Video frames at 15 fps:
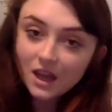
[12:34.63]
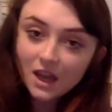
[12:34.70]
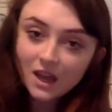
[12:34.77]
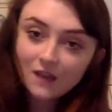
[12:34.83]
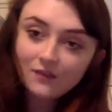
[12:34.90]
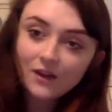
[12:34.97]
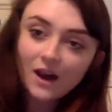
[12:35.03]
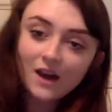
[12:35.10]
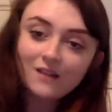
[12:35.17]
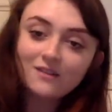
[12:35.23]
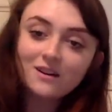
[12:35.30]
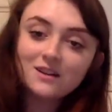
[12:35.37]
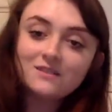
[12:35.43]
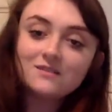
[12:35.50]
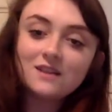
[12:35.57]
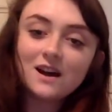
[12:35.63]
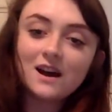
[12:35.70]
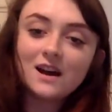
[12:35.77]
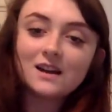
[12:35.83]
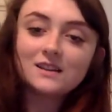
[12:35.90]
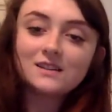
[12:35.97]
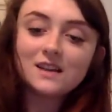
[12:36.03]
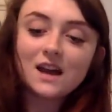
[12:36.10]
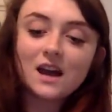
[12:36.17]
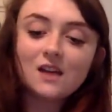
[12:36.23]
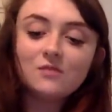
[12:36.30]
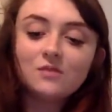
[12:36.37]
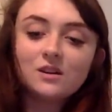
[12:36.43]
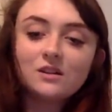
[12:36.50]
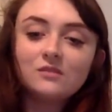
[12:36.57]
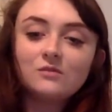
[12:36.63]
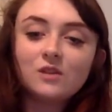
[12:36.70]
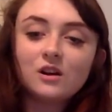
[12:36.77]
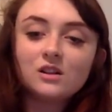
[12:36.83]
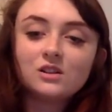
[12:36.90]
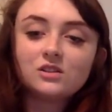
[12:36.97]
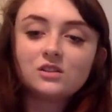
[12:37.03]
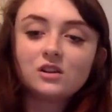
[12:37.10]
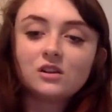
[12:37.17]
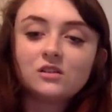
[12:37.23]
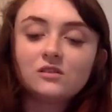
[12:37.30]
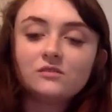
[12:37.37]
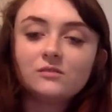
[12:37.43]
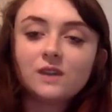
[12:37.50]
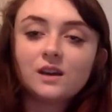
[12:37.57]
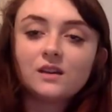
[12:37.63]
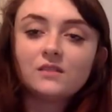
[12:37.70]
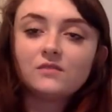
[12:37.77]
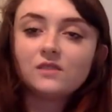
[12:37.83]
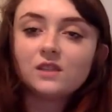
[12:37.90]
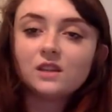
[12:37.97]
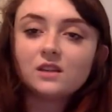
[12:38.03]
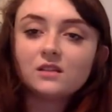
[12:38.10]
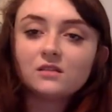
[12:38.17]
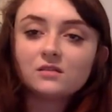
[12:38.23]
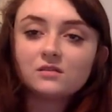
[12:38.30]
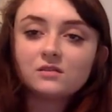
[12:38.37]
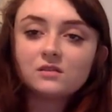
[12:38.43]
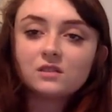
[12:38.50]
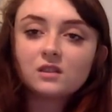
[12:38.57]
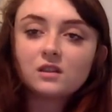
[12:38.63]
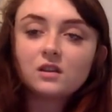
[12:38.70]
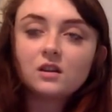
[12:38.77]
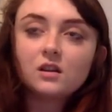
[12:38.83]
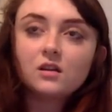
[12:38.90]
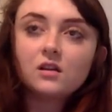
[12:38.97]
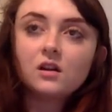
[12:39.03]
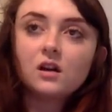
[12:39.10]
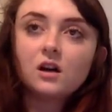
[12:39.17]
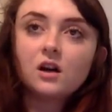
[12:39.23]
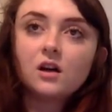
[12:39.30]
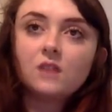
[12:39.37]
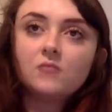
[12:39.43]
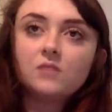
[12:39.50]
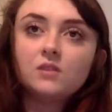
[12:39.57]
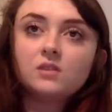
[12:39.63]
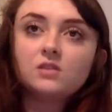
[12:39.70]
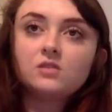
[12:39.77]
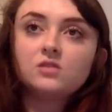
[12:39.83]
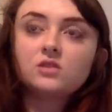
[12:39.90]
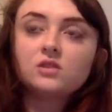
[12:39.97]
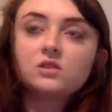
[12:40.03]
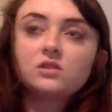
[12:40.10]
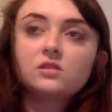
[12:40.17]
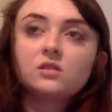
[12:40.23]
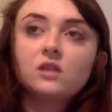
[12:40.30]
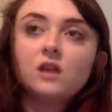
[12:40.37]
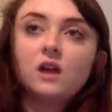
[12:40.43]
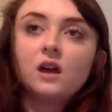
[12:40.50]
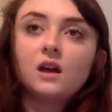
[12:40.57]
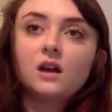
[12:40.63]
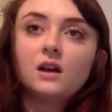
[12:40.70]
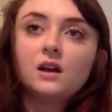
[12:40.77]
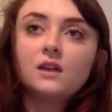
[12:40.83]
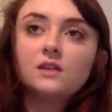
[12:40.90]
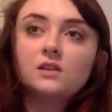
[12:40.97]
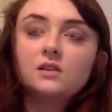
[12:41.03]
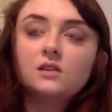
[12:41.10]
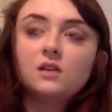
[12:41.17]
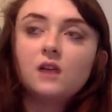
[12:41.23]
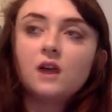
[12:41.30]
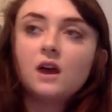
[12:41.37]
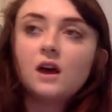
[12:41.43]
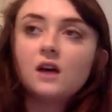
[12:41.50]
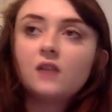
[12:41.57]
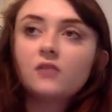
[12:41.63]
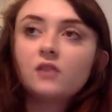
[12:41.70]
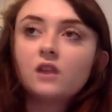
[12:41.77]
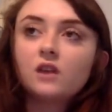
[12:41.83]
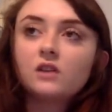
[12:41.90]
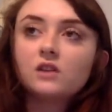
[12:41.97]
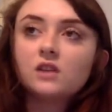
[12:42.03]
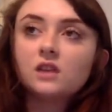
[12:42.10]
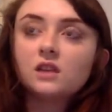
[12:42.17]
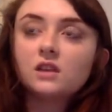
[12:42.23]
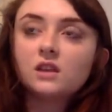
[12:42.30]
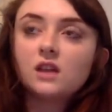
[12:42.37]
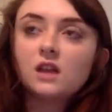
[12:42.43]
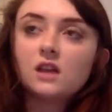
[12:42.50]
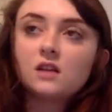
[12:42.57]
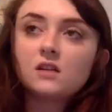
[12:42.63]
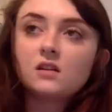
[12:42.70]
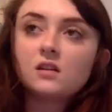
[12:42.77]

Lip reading: if I were you guys, I wouldn't watch all of my videos, because they're just a lot. It's a lot of content. Like,